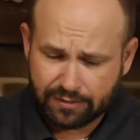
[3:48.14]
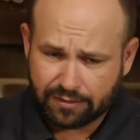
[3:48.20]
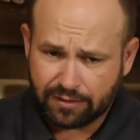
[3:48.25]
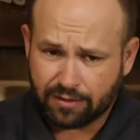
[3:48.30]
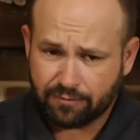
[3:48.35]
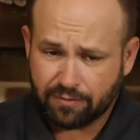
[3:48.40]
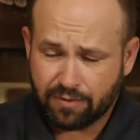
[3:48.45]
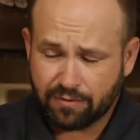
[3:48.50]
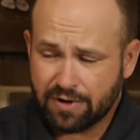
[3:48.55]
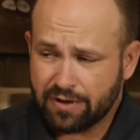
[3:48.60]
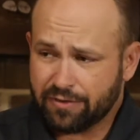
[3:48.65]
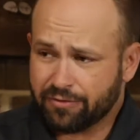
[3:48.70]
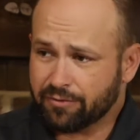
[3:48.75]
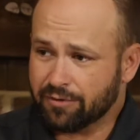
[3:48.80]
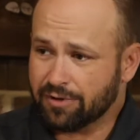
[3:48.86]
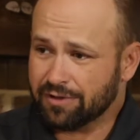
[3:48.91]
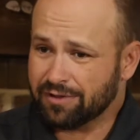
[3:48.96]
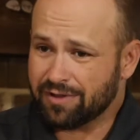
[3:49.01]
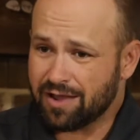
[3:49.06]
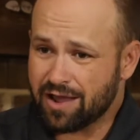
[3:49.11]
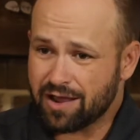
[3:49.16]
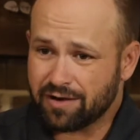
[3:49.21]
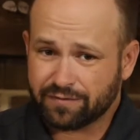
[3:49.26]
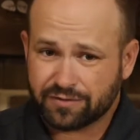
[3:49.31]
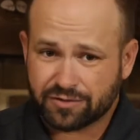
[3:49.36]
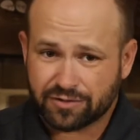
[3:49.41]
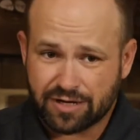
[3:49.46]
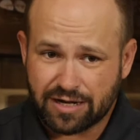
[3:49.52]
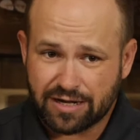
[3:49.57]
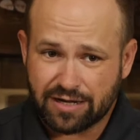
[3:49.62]
We went through a lot of
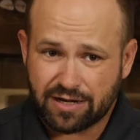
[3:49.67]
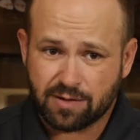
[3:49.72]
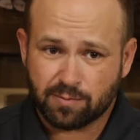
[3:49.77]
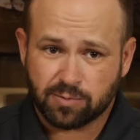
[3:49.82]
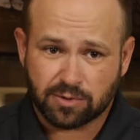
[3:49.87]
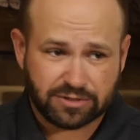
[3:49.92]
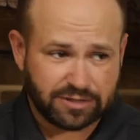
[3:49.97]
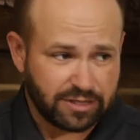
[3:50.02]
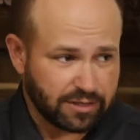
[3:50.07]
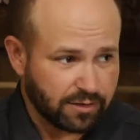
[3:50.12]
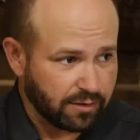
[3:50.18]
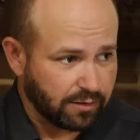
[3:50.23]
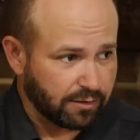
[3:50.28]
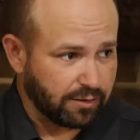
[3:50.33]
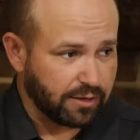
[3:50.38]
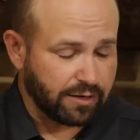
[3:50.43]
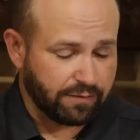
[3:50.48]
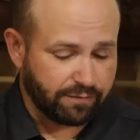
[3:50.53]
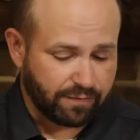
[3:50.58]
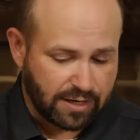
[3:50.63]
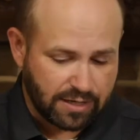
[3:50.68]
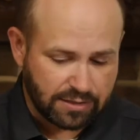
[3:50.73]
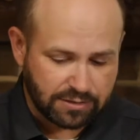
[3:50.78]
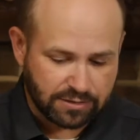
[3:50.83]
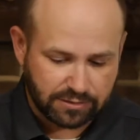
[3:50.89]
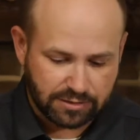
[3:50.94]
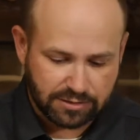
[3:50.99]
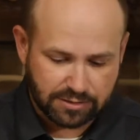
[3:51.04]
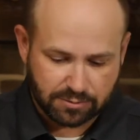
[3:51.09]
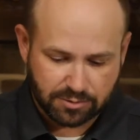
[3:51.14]
training, particularly
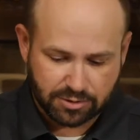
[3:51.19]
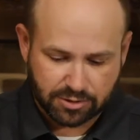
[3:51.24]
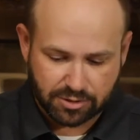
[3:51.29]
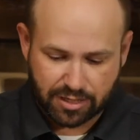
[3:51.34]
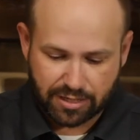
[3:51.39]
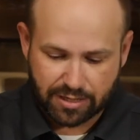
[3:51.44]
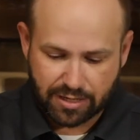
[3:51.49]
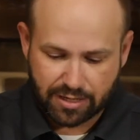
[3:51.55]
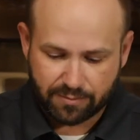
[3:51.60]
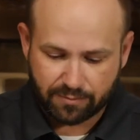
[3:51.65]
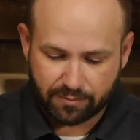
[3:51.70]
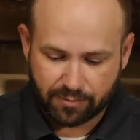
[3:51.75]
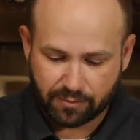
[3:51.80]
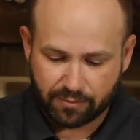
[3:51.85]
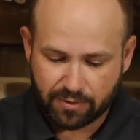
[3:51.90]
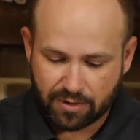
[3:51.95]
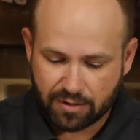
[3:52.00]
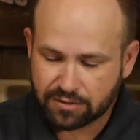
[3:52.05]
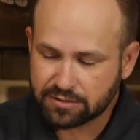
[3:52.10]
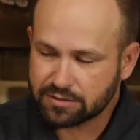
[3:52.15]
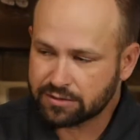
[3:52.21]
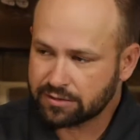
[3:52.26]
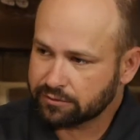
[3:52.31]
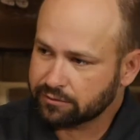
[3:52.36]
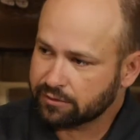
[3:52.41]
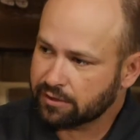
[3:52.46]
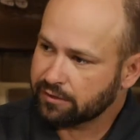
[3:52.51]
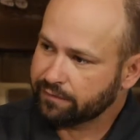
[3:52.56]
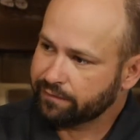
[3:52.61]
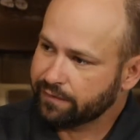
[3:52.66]
evangelism training, but we also did a
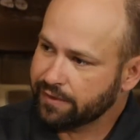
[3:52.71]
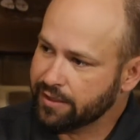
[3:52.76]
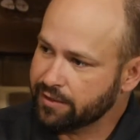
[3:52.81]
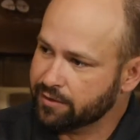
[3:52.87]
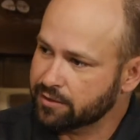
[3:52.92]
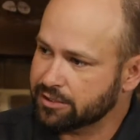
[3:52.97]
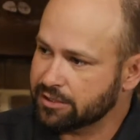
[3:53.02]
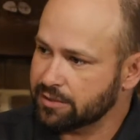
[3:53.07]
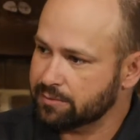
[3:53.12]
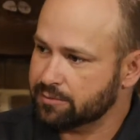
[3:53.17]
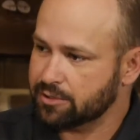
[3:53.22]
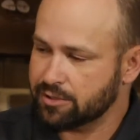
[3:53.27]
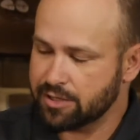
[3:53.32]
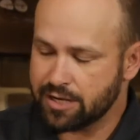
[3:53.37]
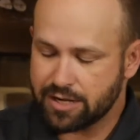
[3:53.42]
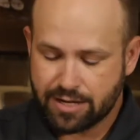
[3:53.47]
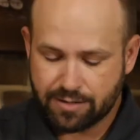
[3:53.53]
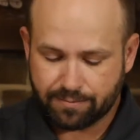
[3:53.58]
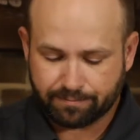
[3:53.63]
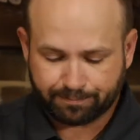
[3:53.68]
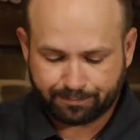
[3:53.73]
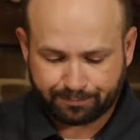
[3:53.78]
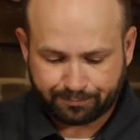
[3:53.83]
lot of leadership training.